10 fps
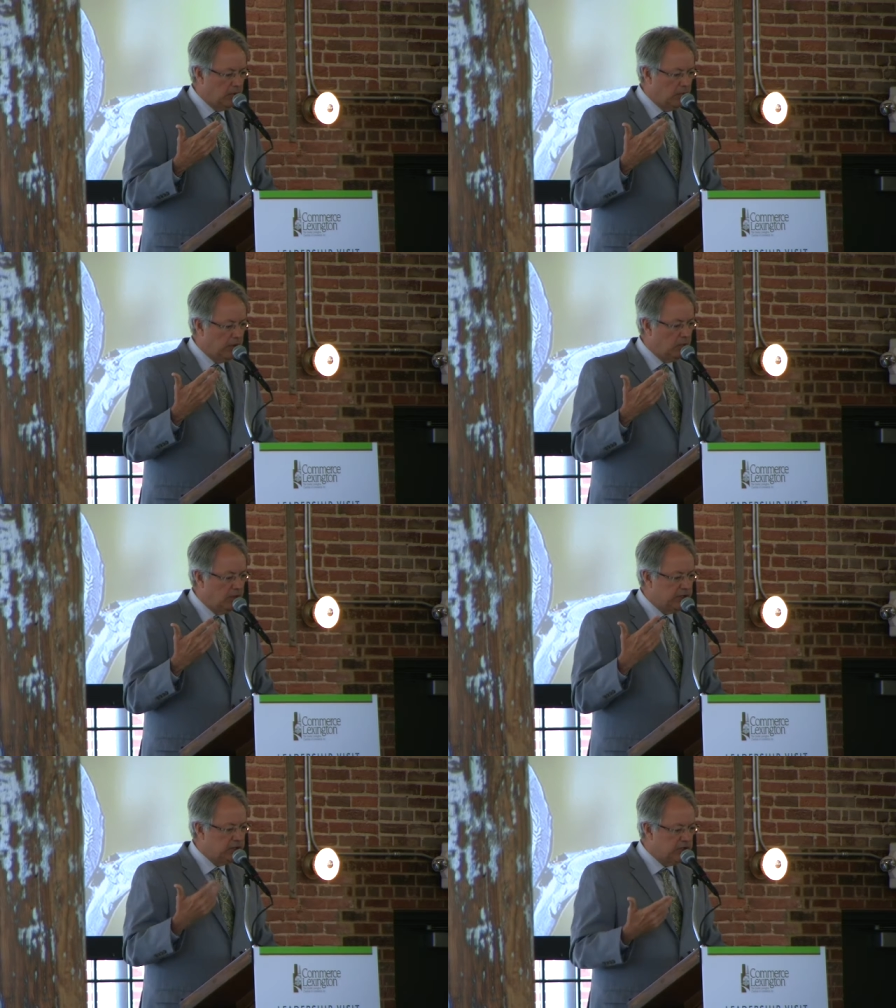
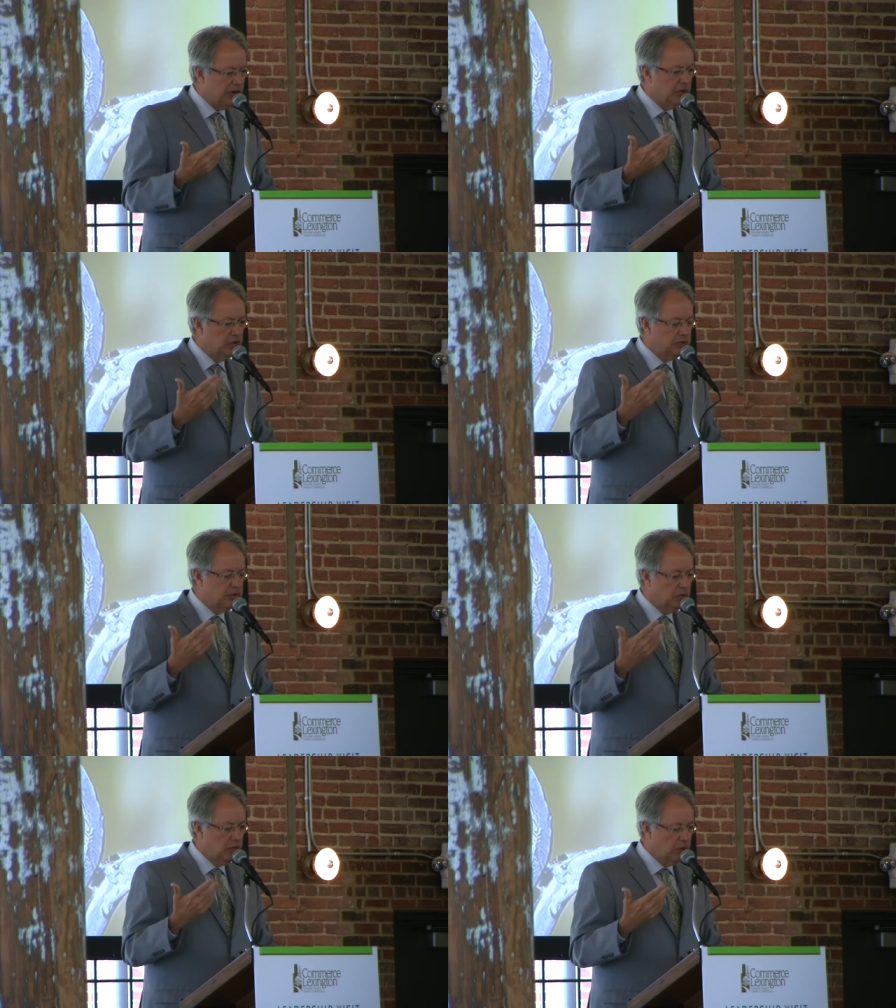we showed
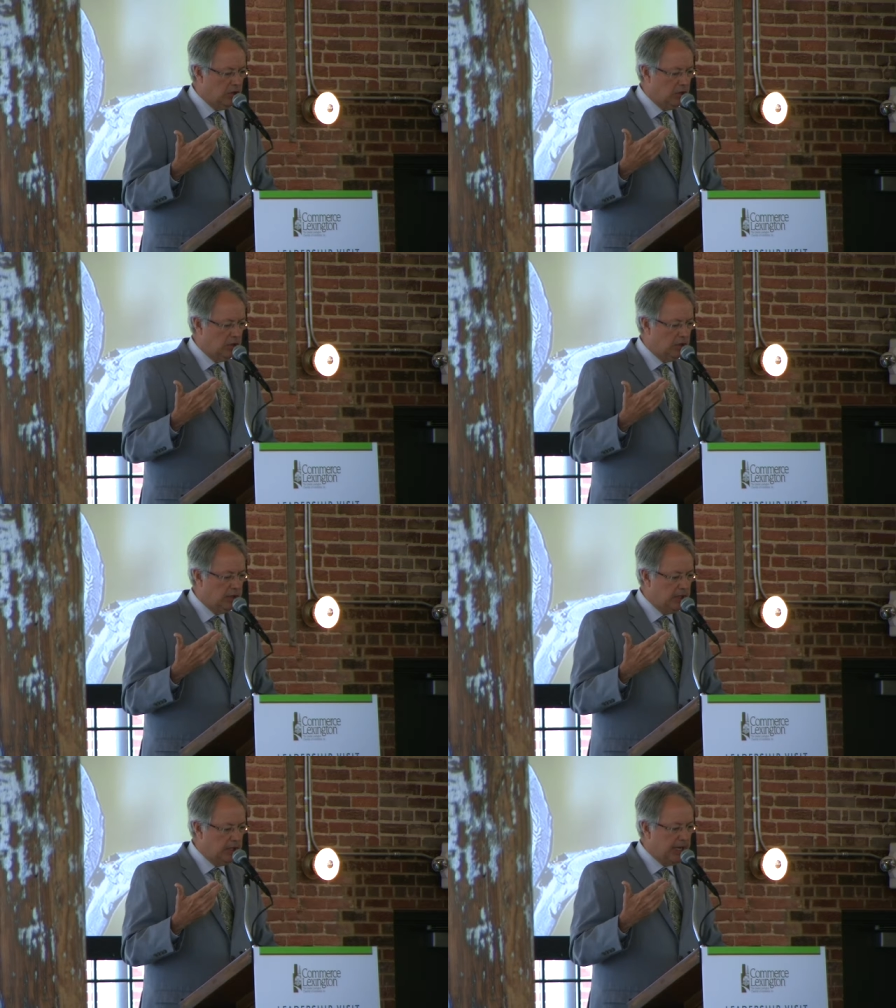the world
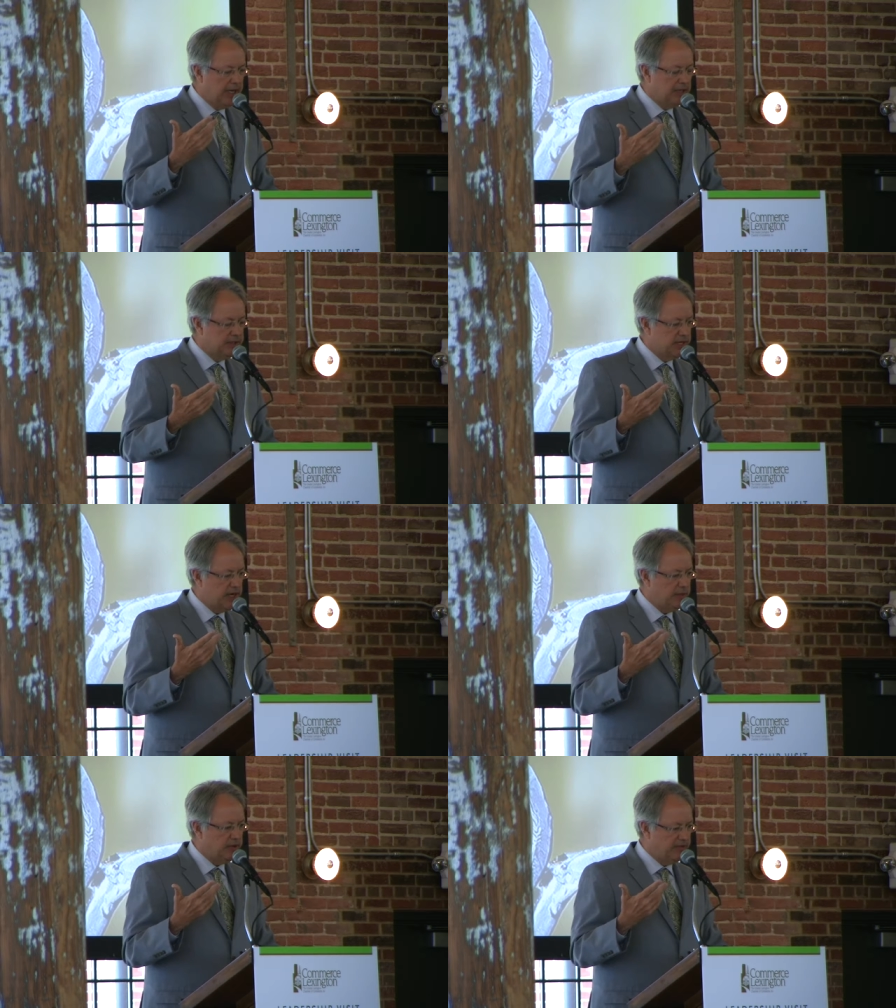an
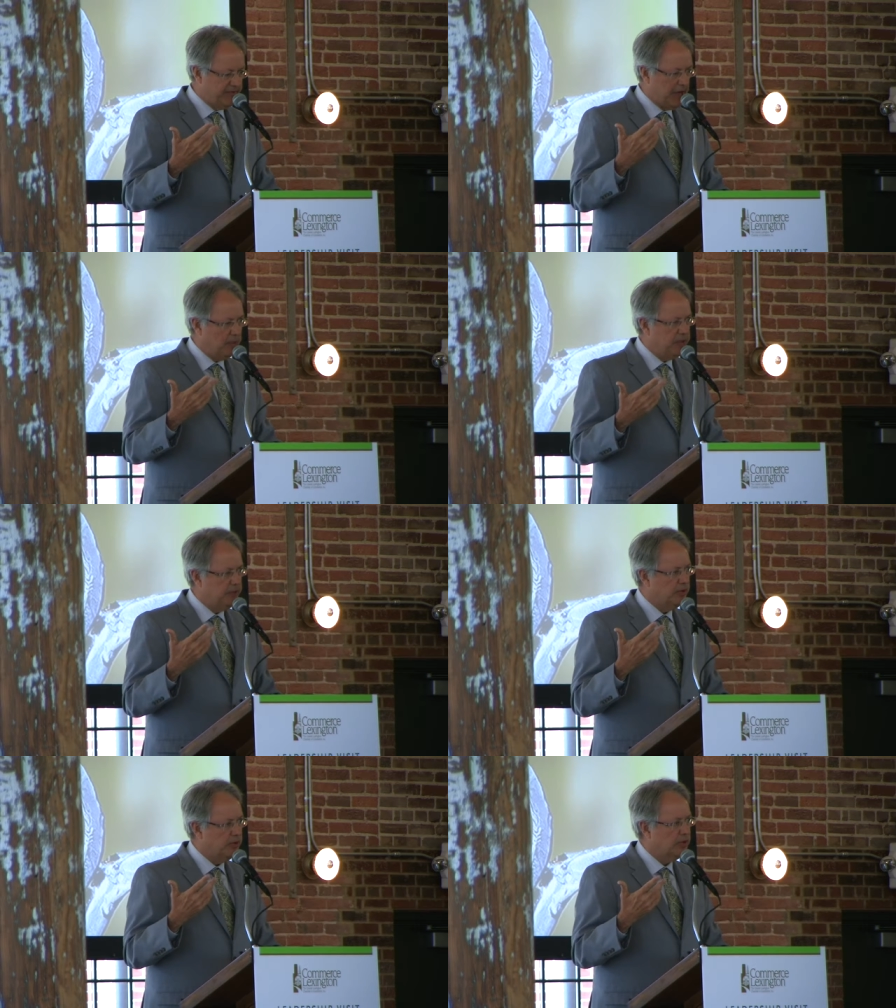example of how
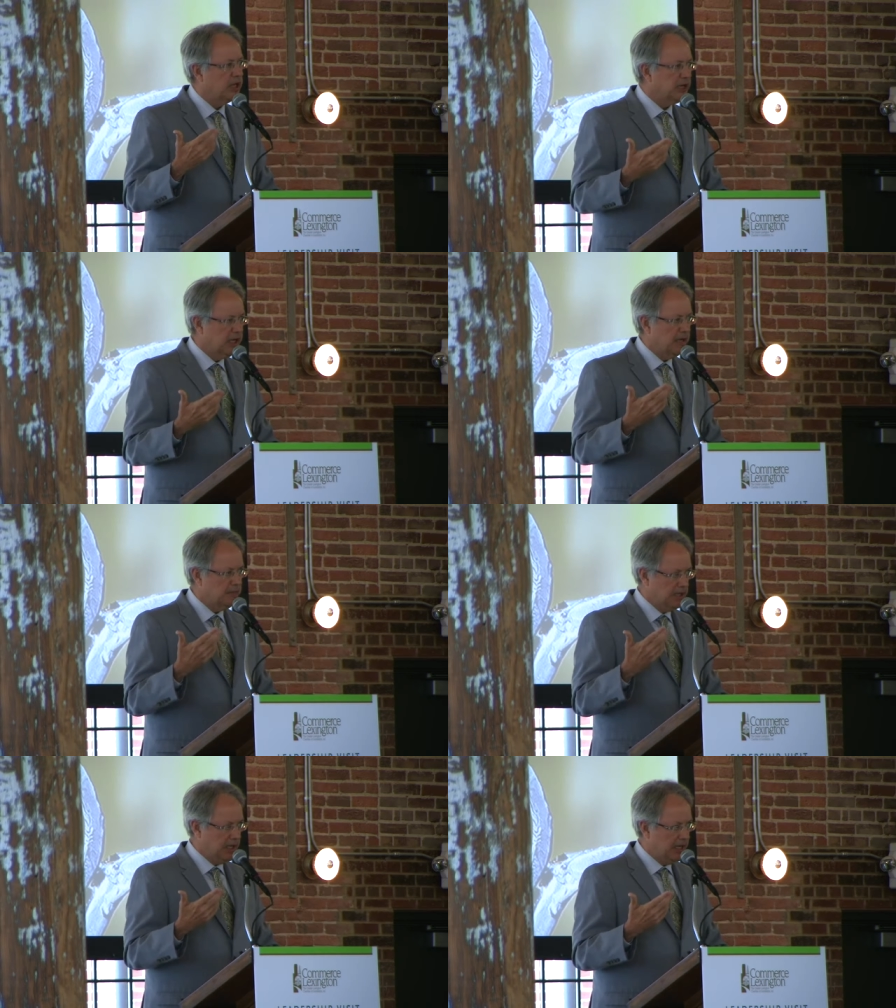people can come
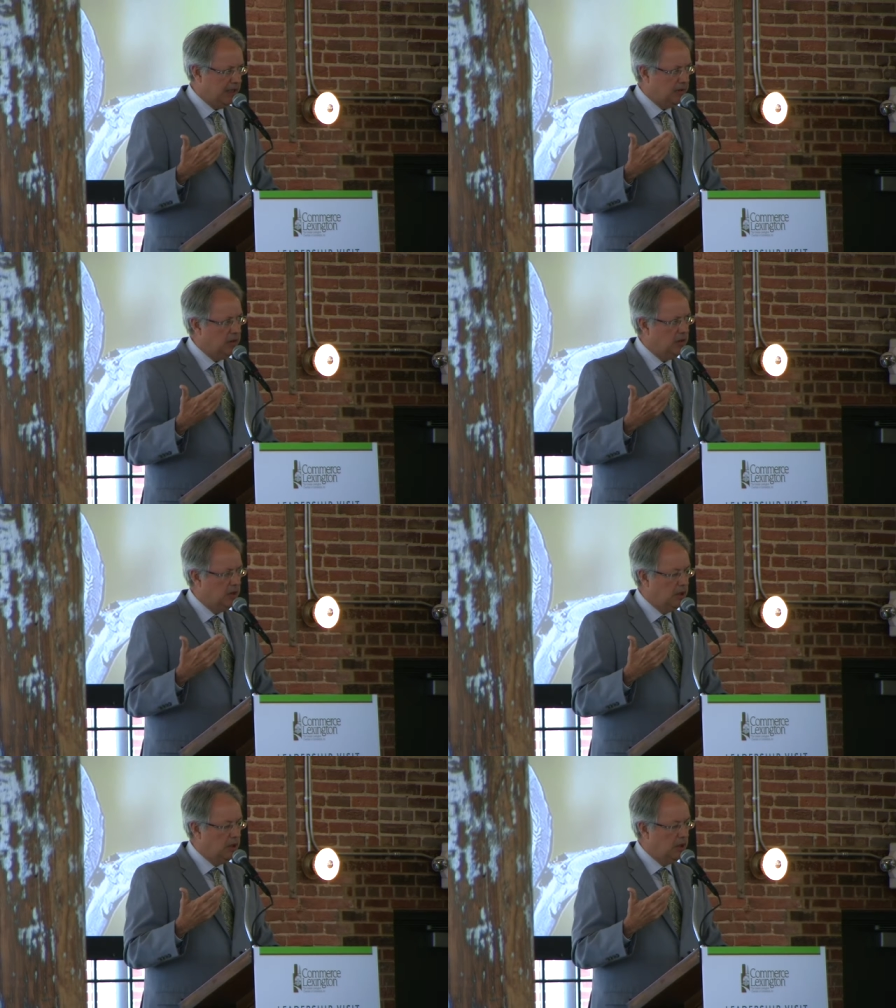together.